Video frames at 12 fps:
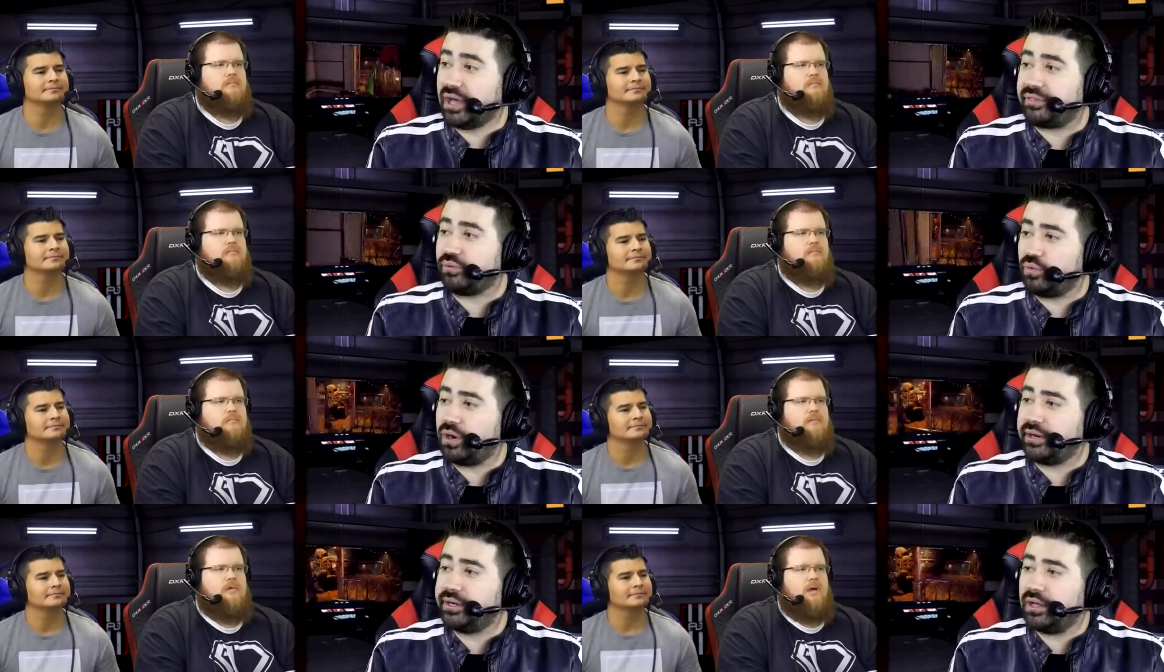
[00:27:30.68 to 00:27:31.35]

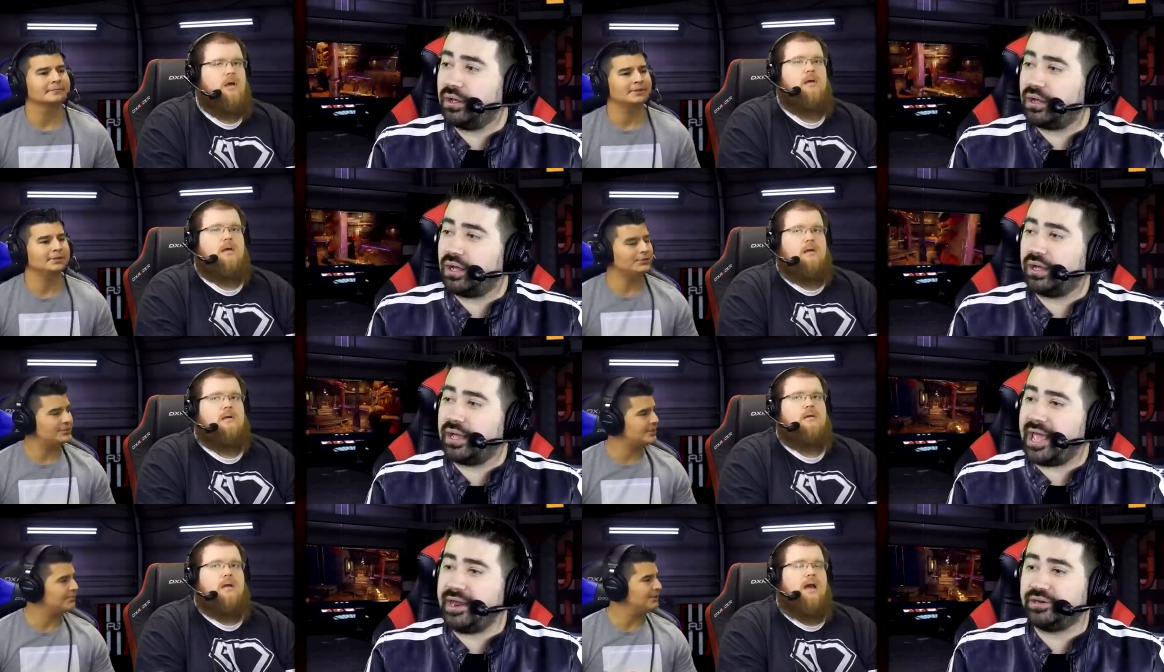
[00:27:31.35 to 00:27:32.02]
Speaker 1: another one.
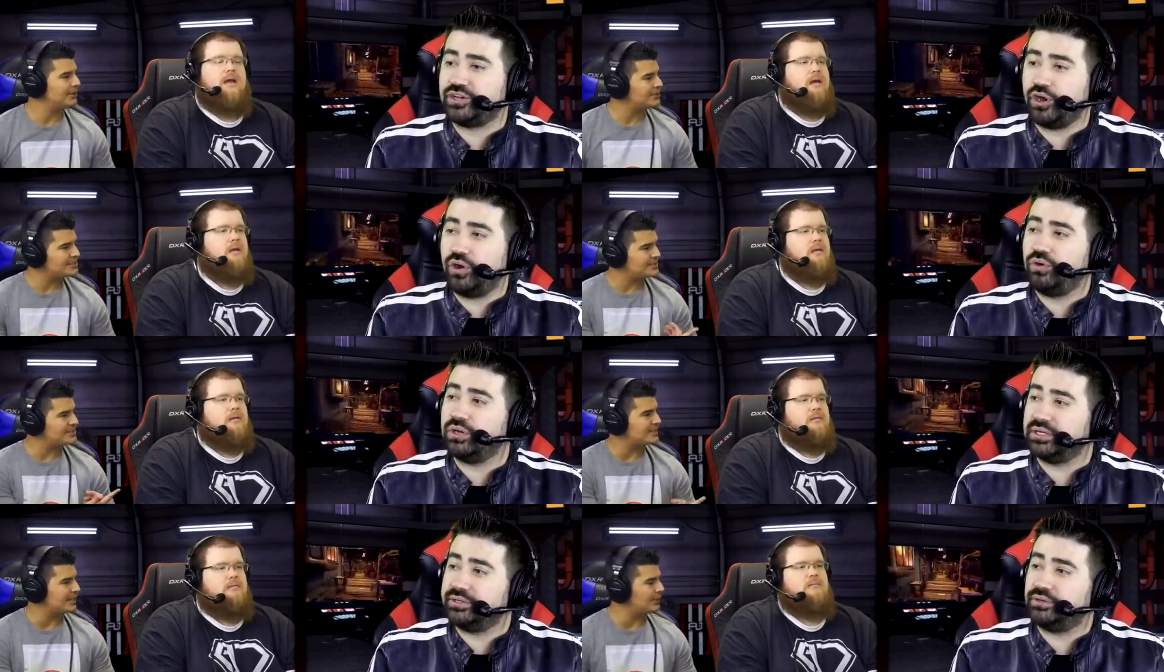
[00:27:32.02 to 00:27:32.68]
Uh, and
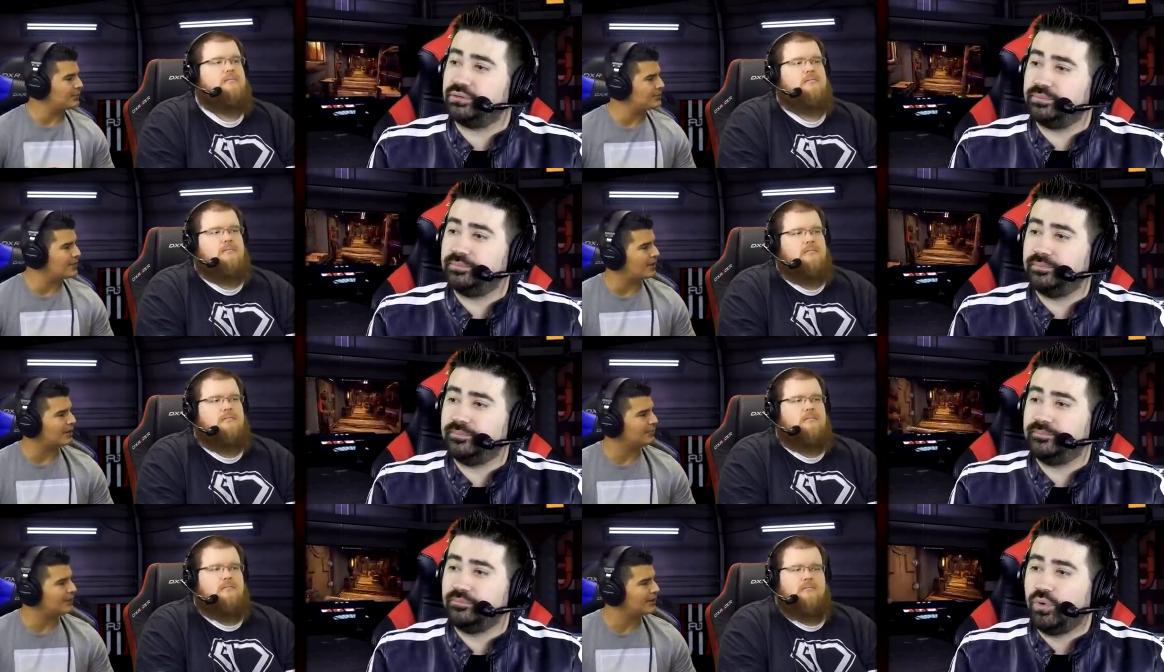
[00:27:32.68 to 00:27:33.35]
DLCs like you were
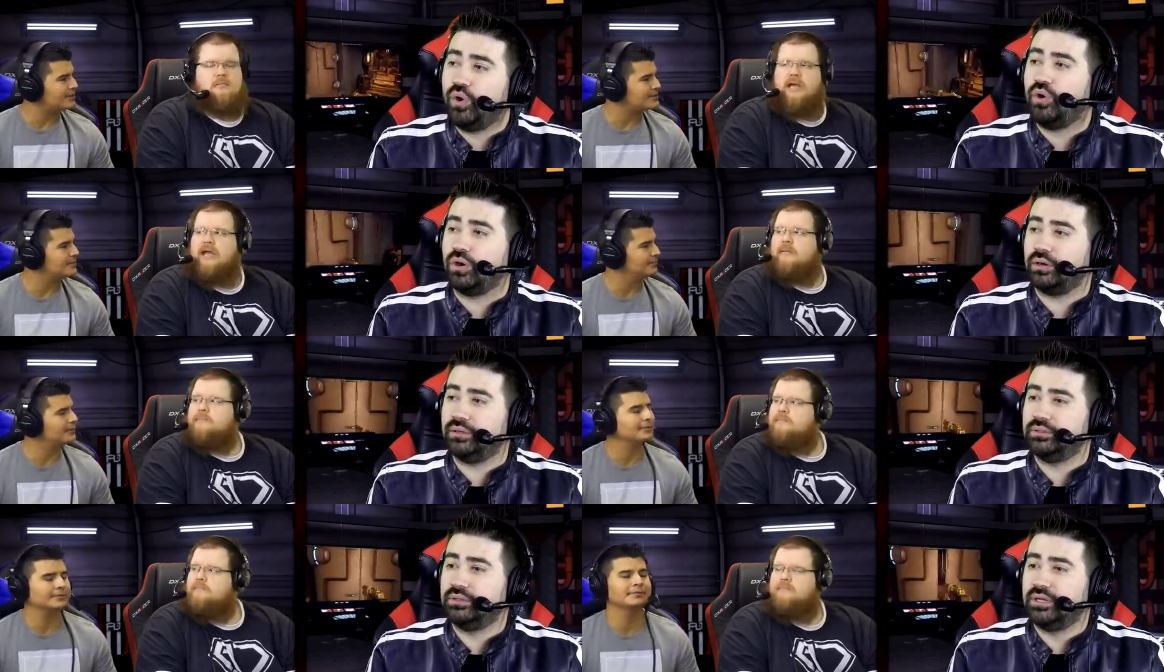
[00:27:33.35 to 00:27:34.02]
talking about.
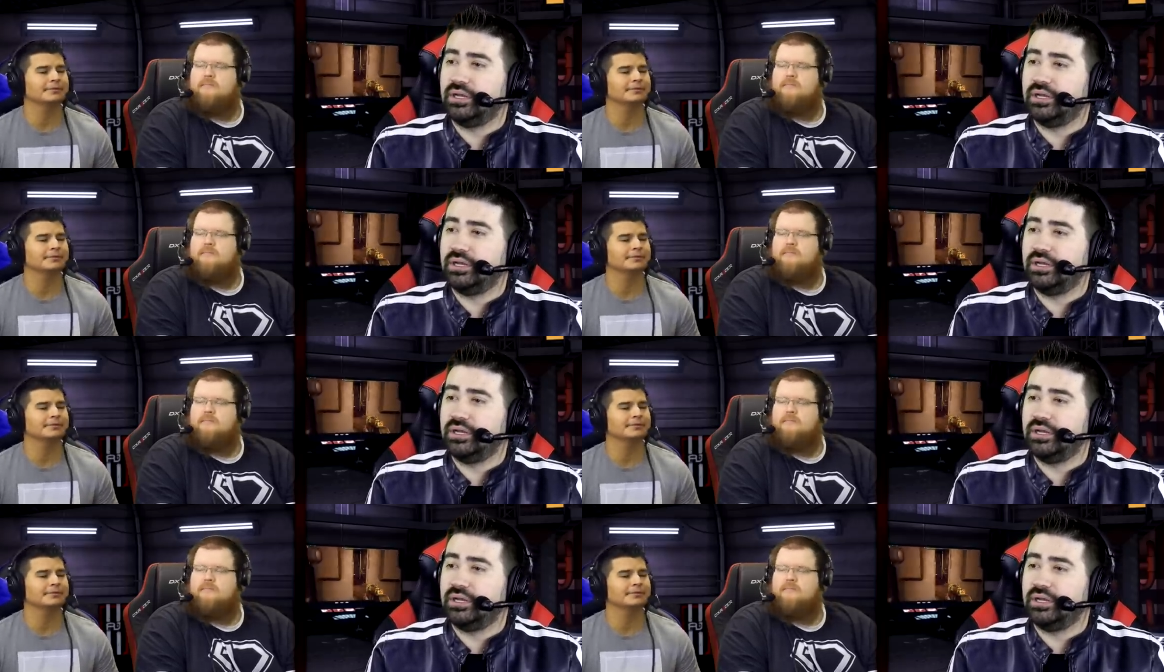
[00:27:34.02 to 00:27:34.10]
yeah.